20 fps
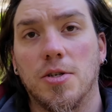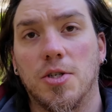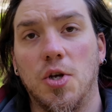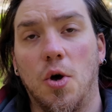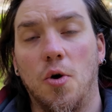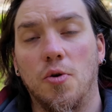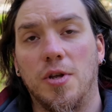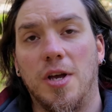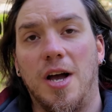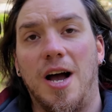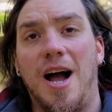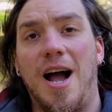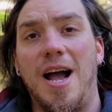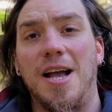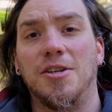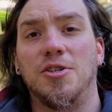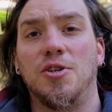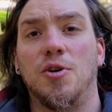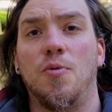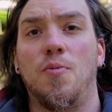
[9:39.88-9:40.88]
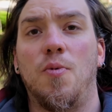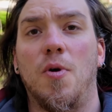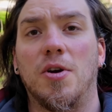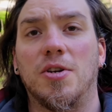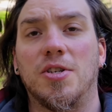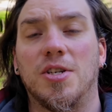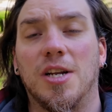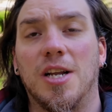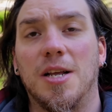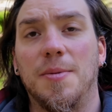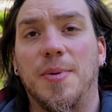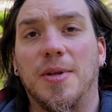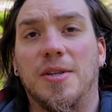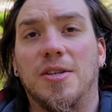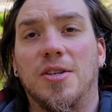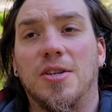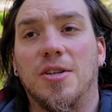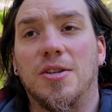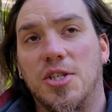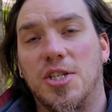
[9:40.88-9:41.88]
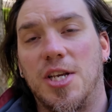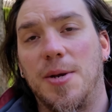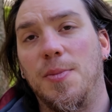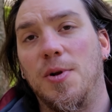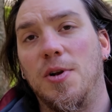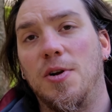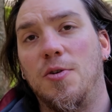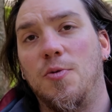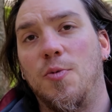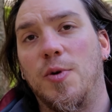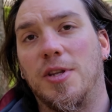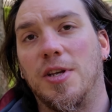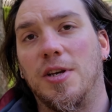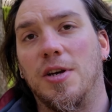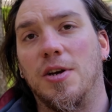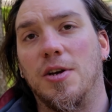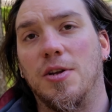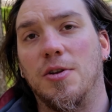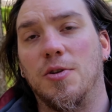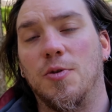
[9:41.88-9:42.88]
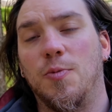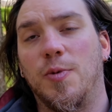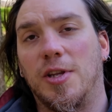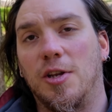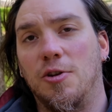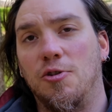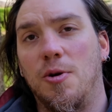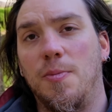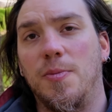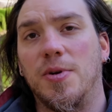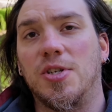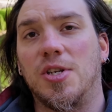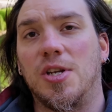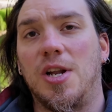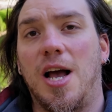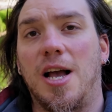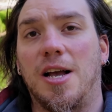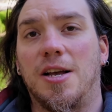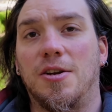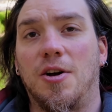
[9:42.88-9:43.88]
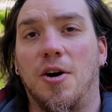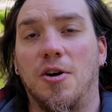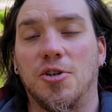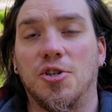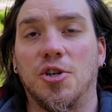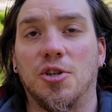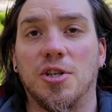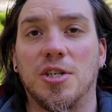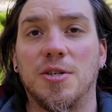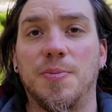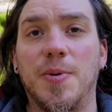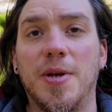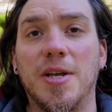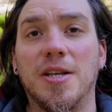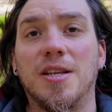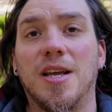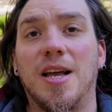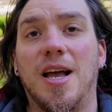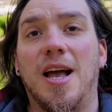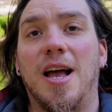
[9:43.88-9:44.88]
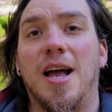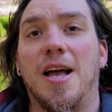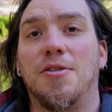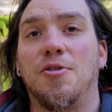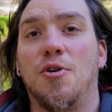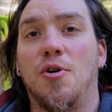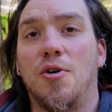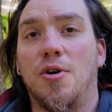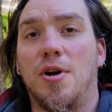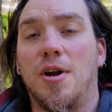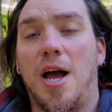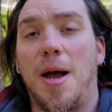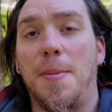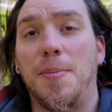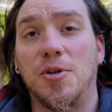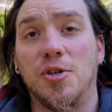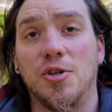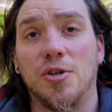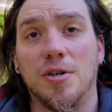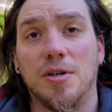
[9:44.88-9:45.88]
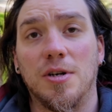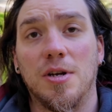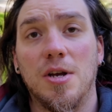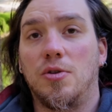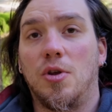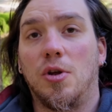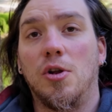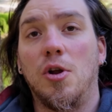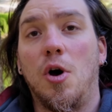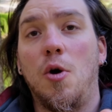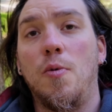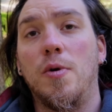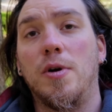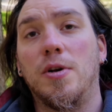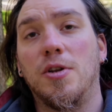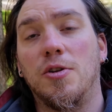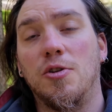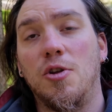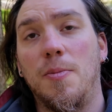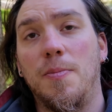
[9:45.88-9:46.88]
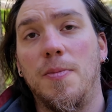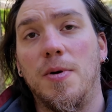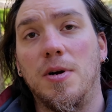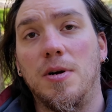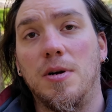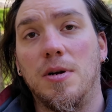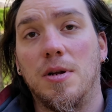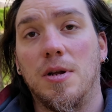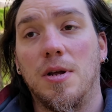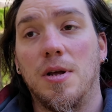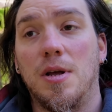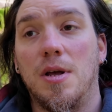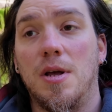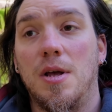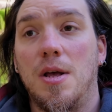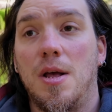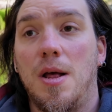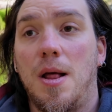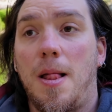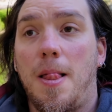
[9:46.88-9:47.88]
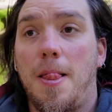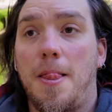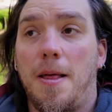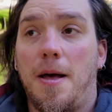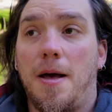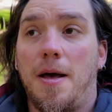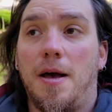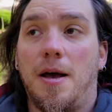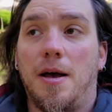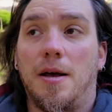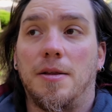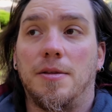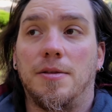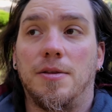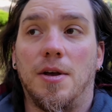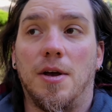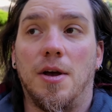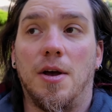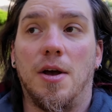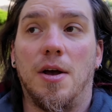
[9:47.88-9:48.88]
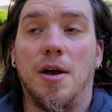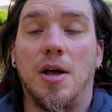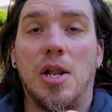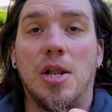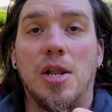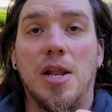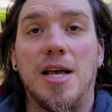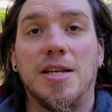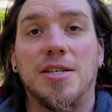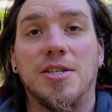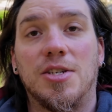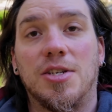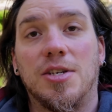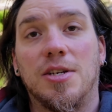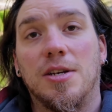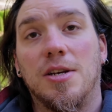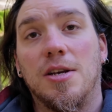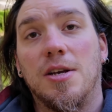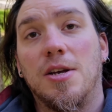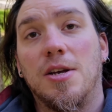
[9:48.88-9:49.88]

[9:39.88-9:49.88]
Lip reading: So the ISO works a little bit similar with the numbers like our shutter speed and our aperture. The lower the number, the less